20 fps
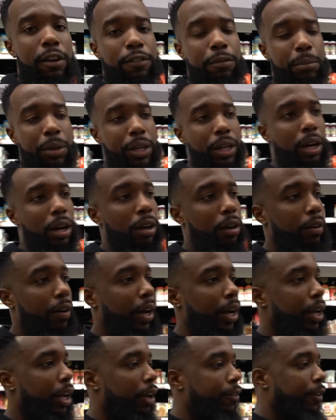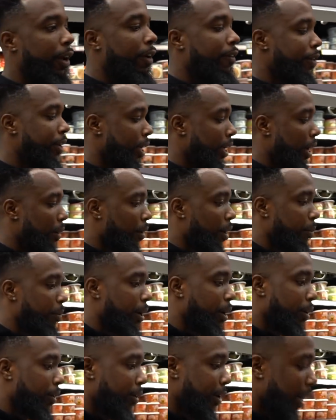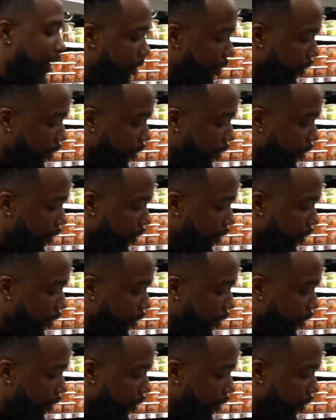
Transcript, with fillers: for me, y'all, all right? If every day I come in here and I